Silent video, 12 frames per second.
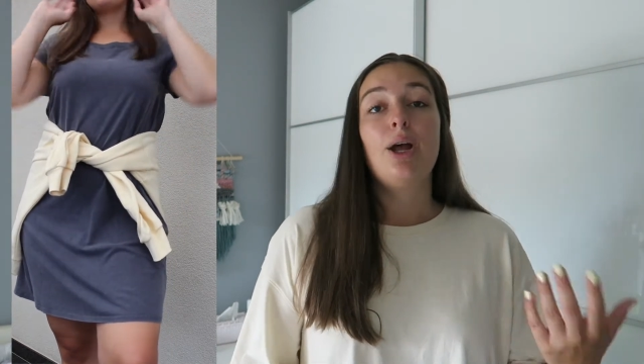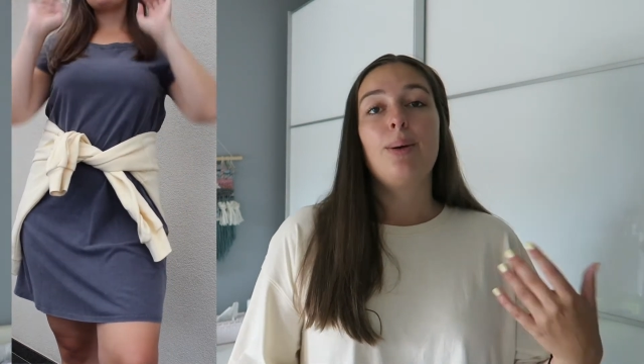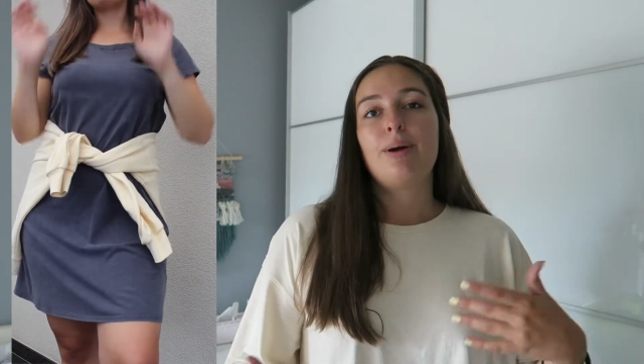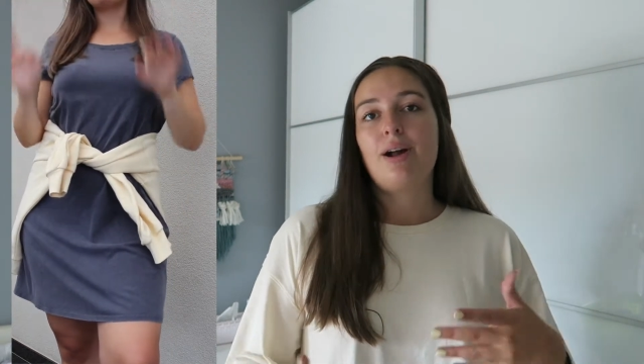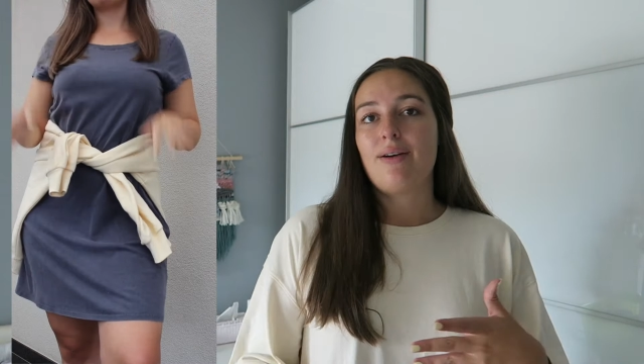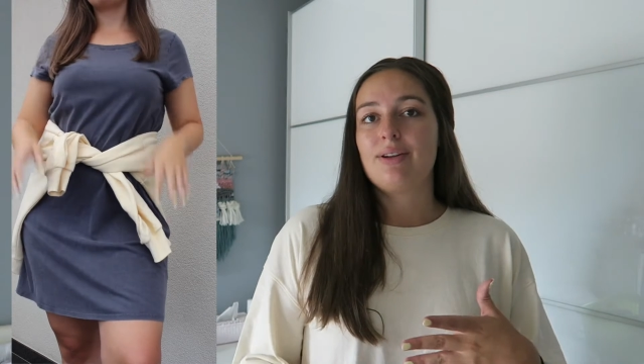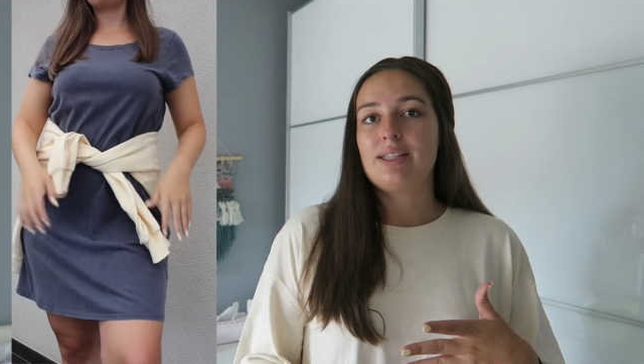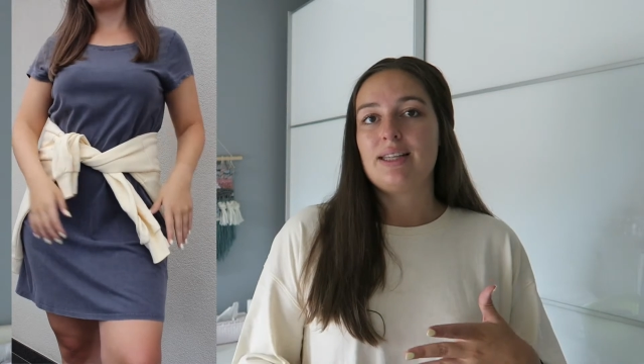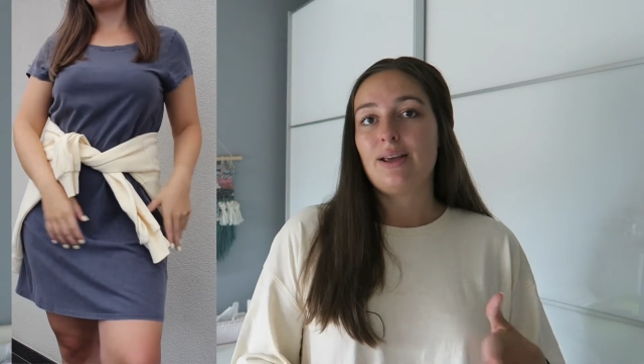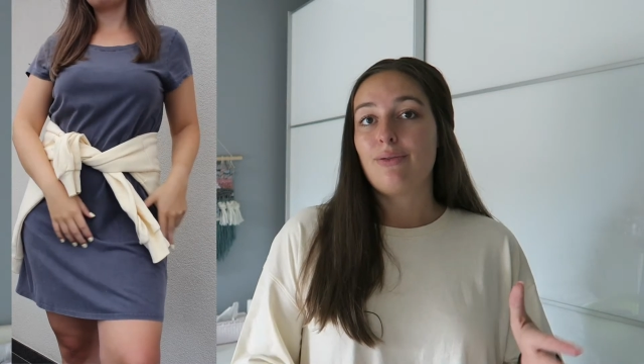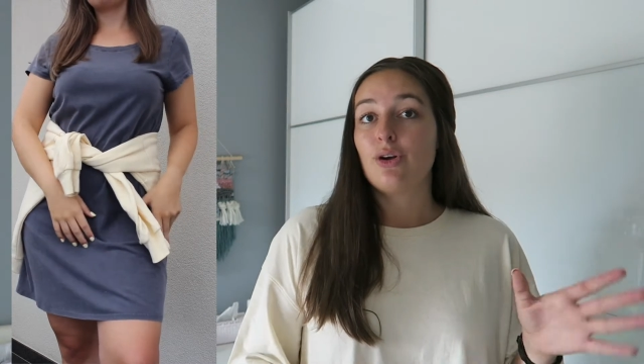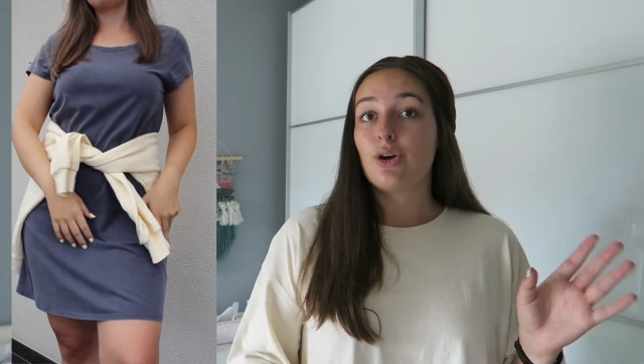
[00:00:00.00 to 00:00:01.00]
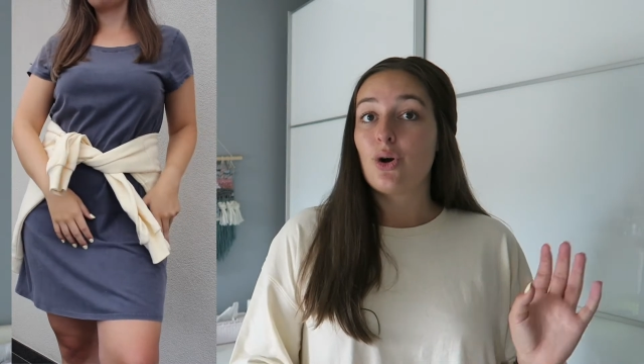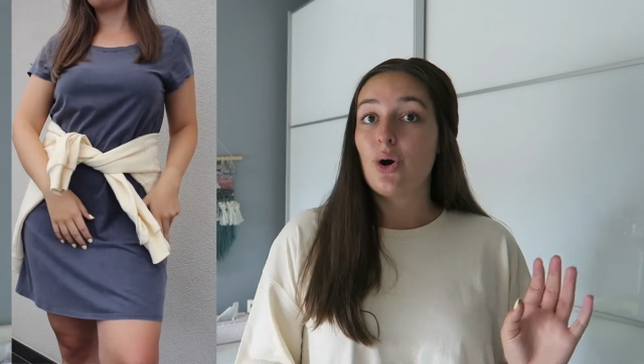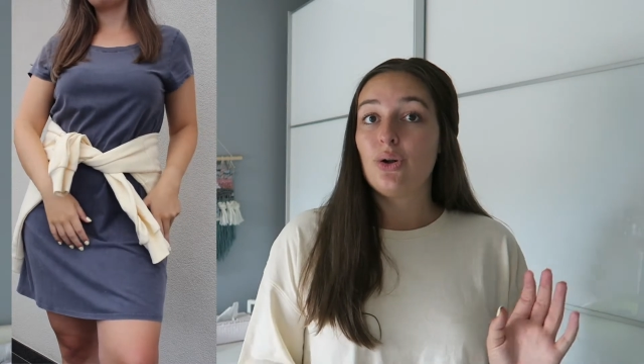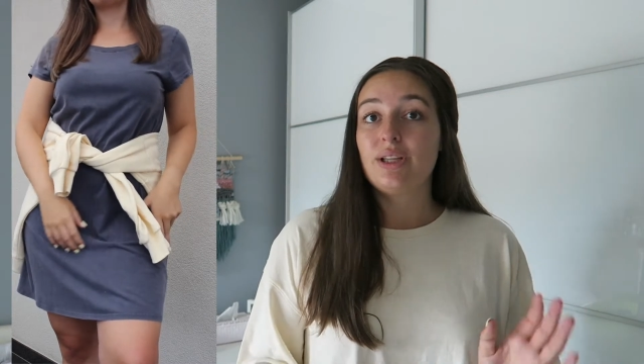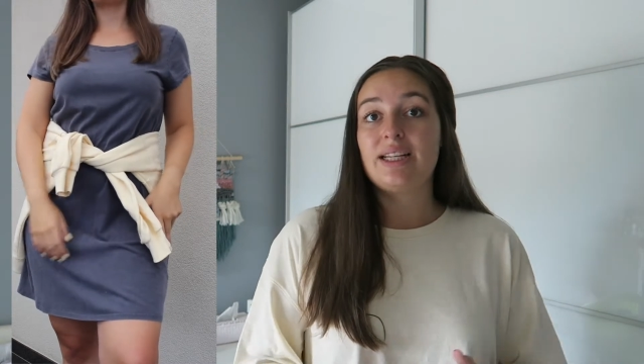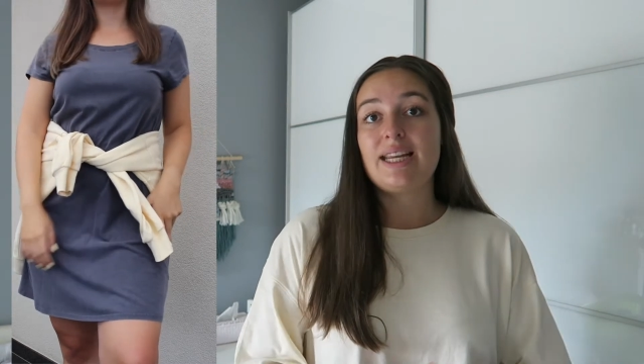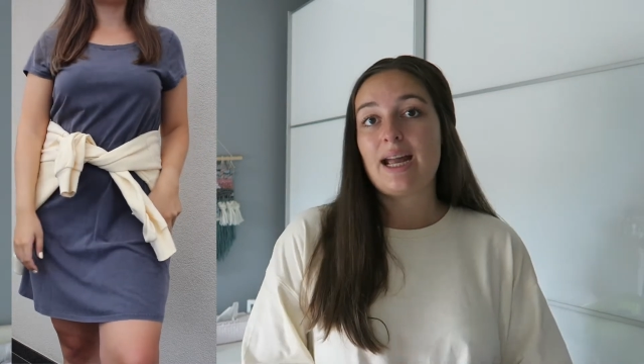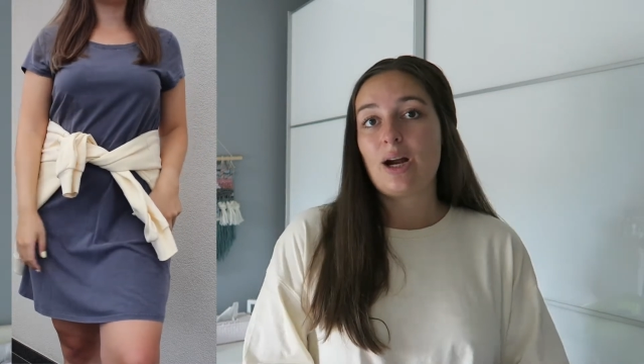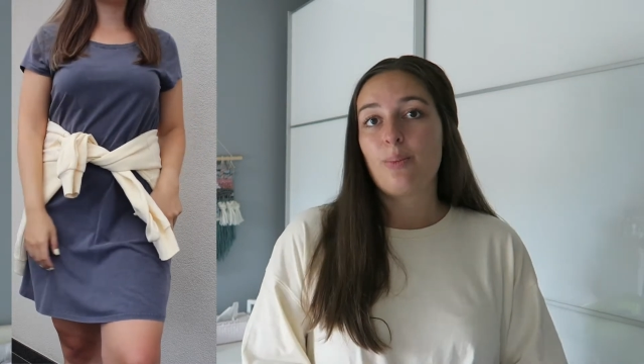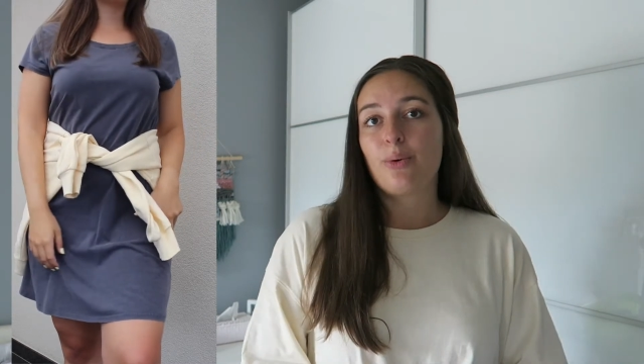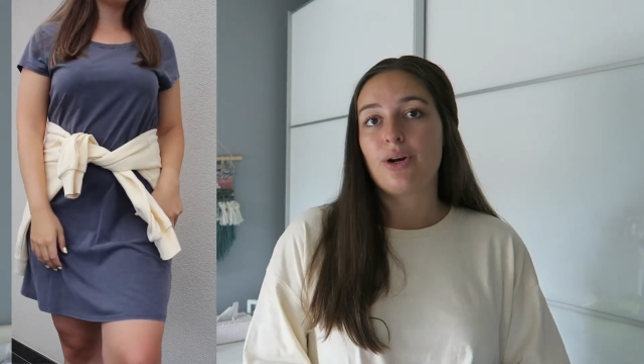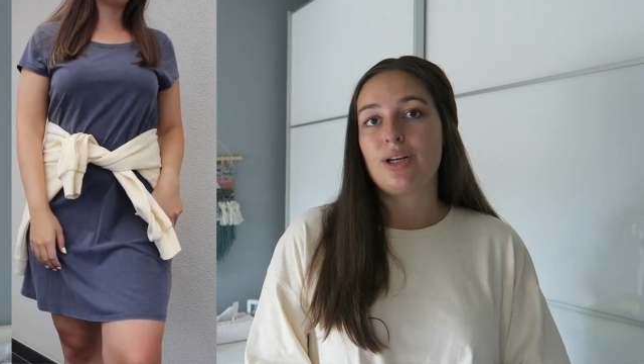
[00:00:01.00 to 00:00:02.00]
but obviously if you're cold in the
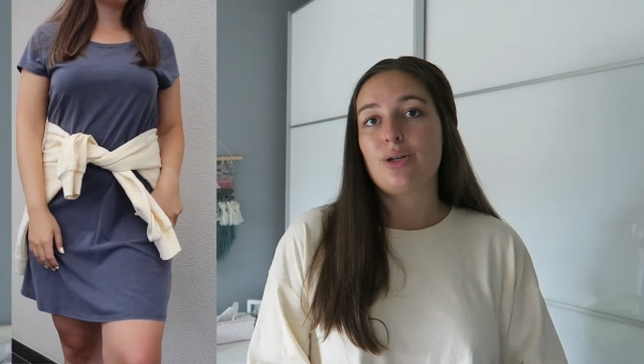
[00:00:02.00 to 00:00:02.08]
airport,